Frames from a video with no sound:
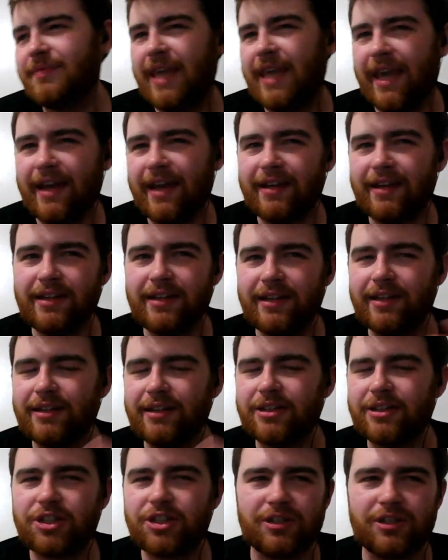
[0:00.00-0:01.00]

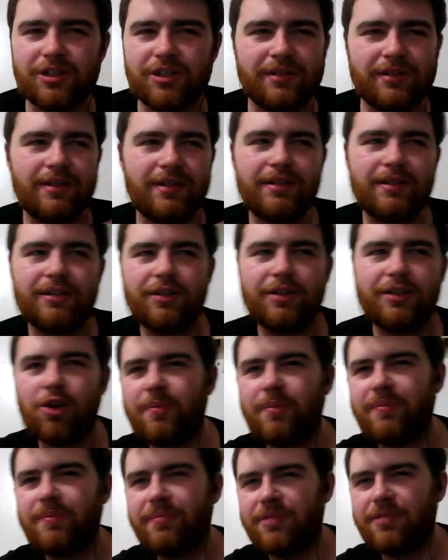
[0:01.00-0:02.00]
candy-ish and
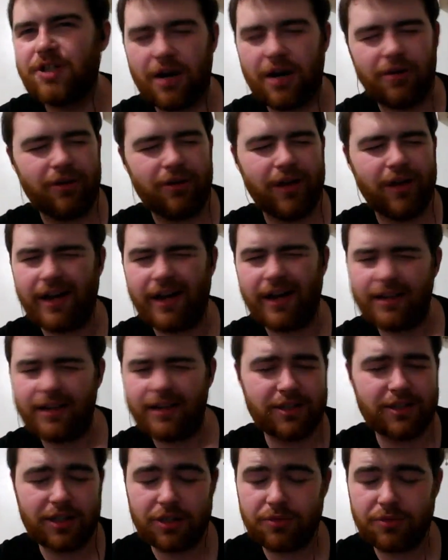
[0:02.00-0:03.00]
hope general
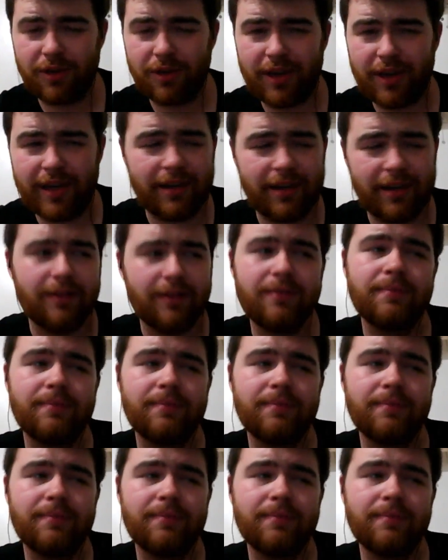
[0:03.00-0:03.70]
audiences will like it.